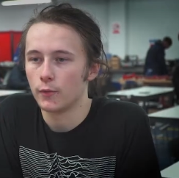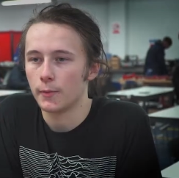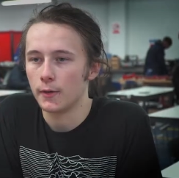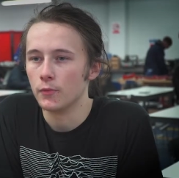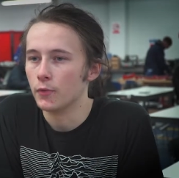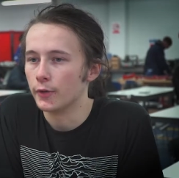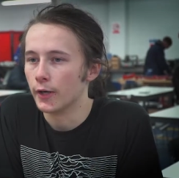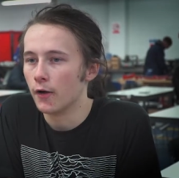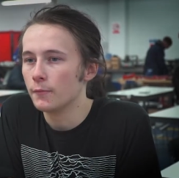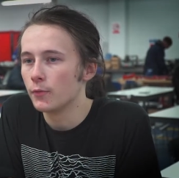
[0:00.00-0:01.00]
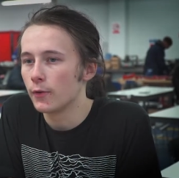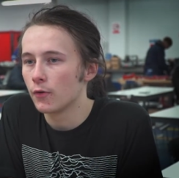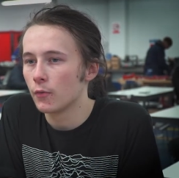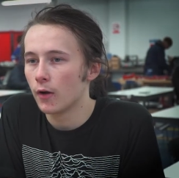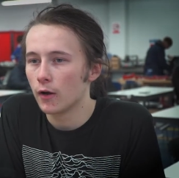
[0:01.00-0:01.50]
with people who can help you with
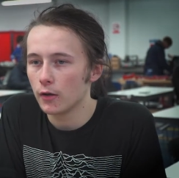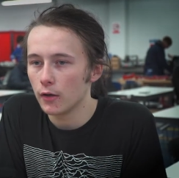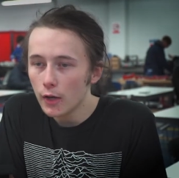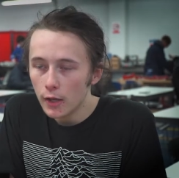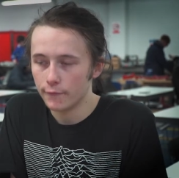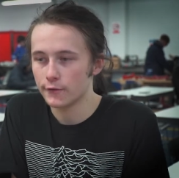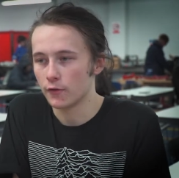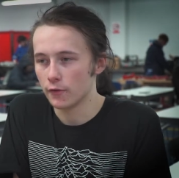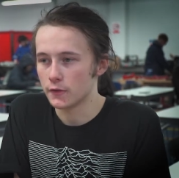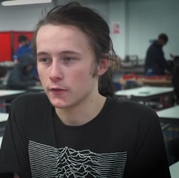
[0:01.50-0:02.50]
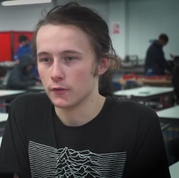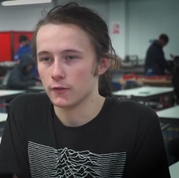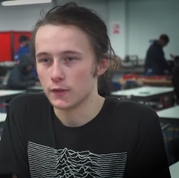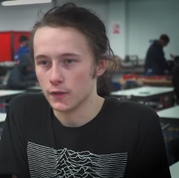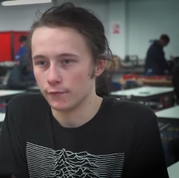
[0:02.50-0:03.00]
your work. If it's not the students and